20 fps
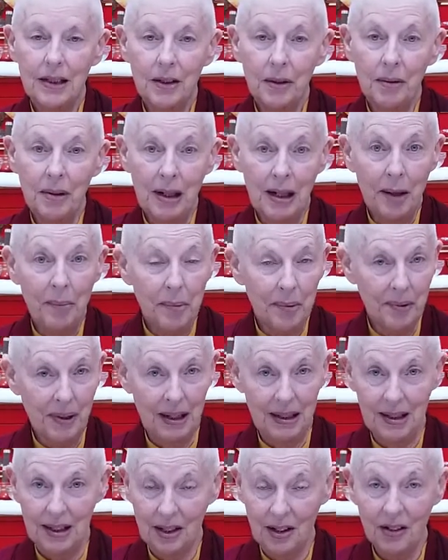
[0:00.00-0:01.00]
to
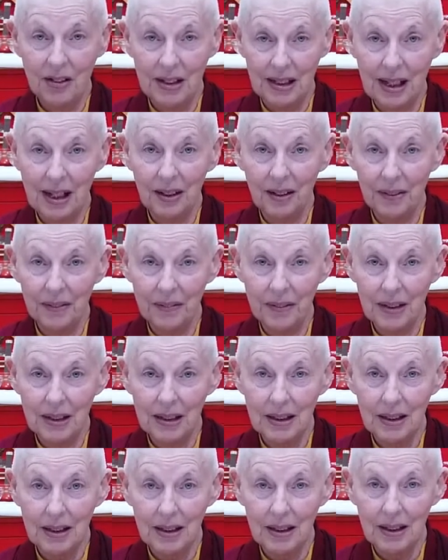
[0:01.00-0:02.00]
liberate ourselves.